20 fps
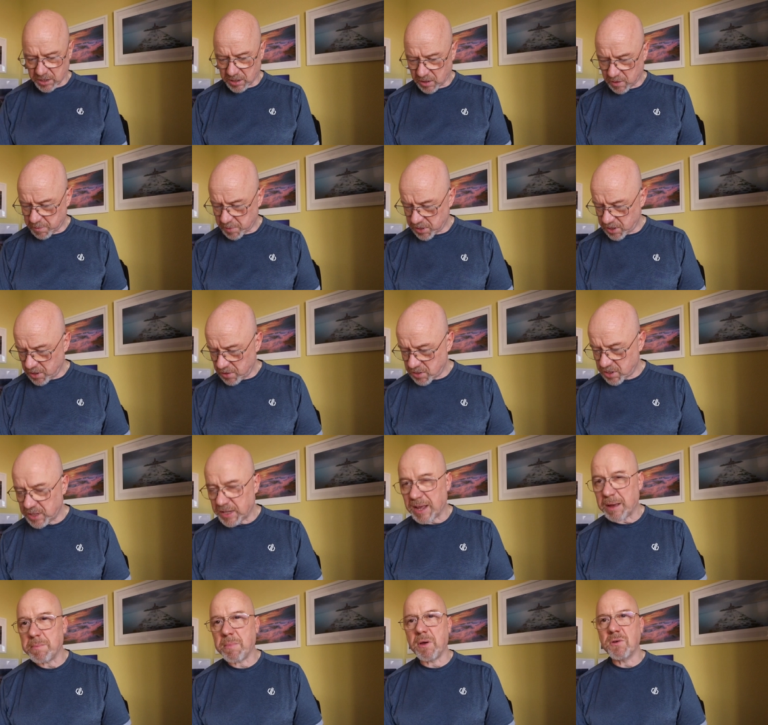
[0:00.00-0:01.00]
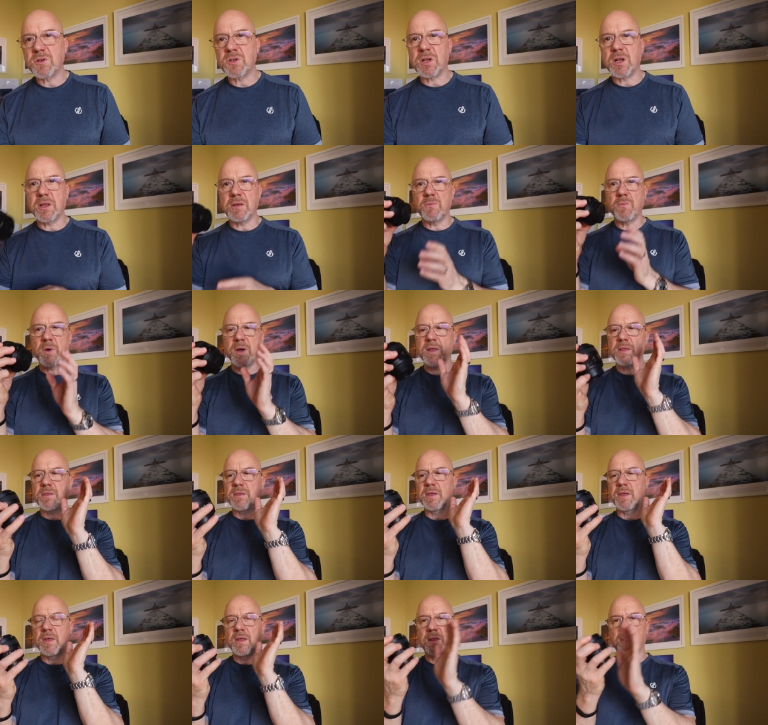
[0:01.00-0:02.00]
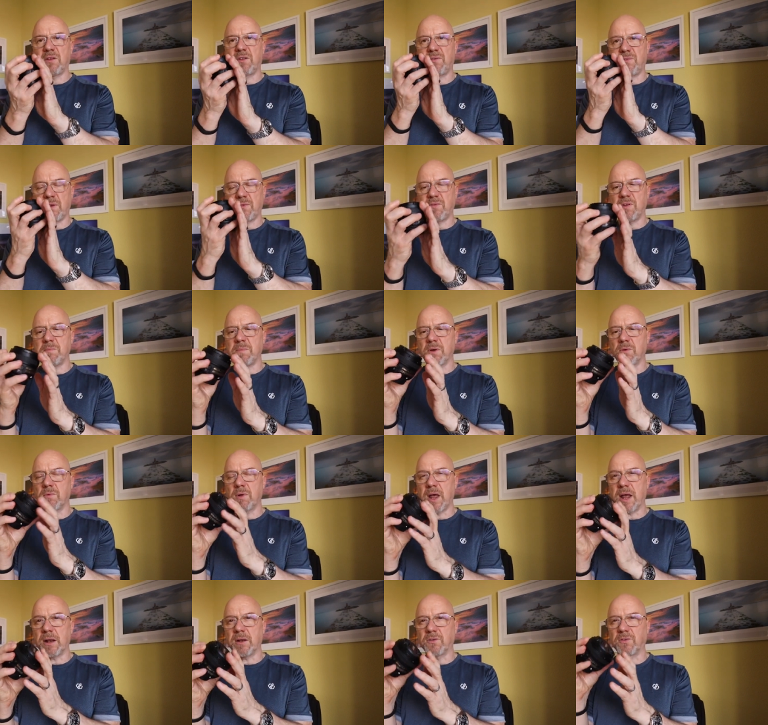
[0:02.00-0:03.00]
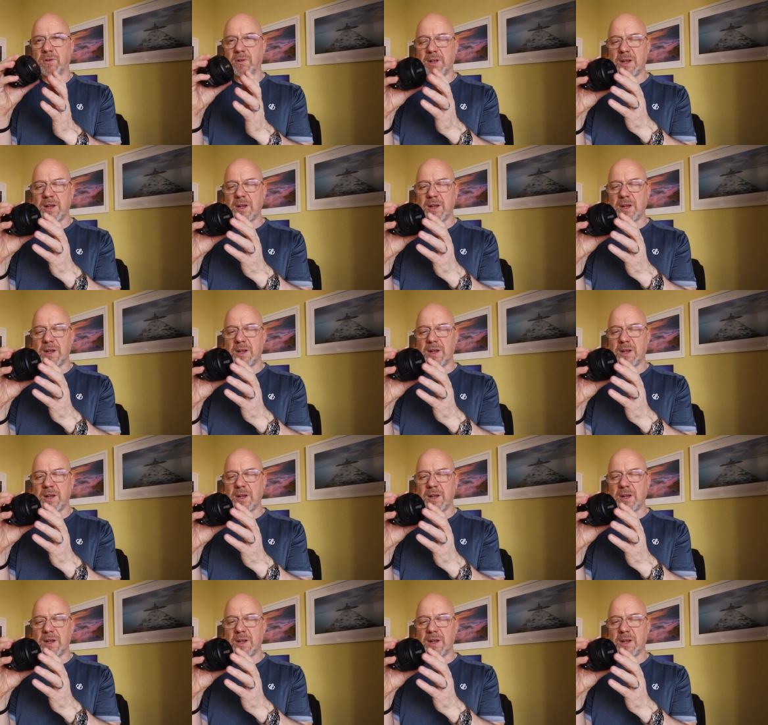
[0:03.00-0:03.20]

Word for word: and I've been using that mostly with this 50mm lens.